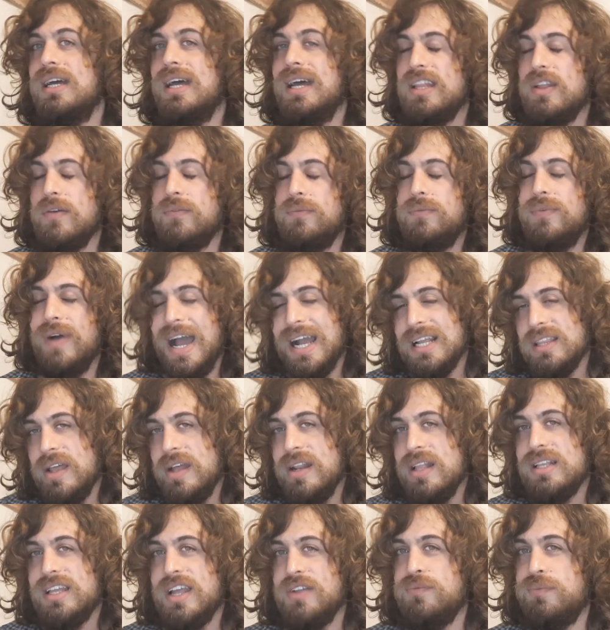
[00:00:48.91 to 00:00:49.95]
the fact that
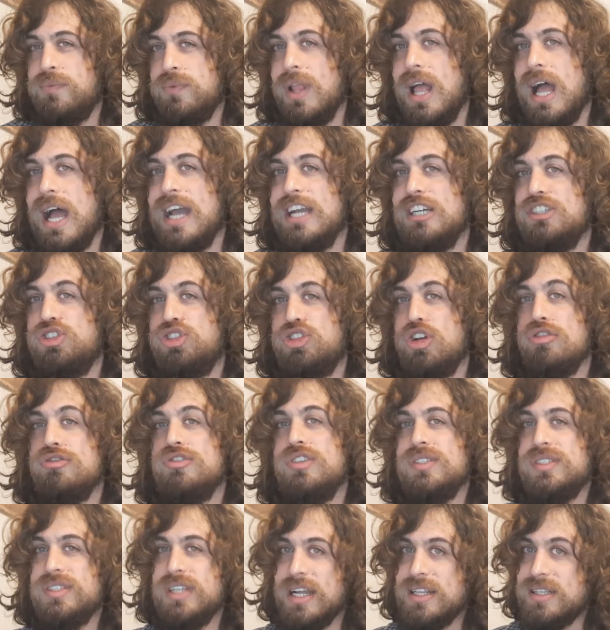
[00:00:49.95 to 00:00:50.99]
it can fly shows
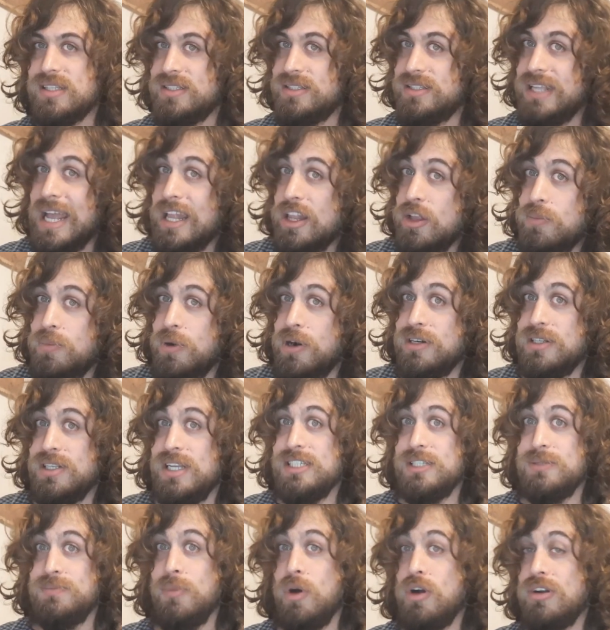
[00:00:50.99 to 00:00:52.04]
us that Delibird
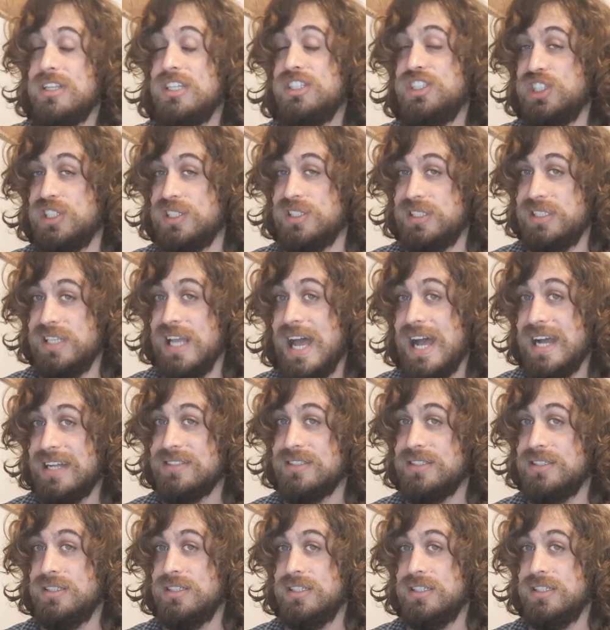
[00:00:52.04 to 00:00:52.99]
is more than just that.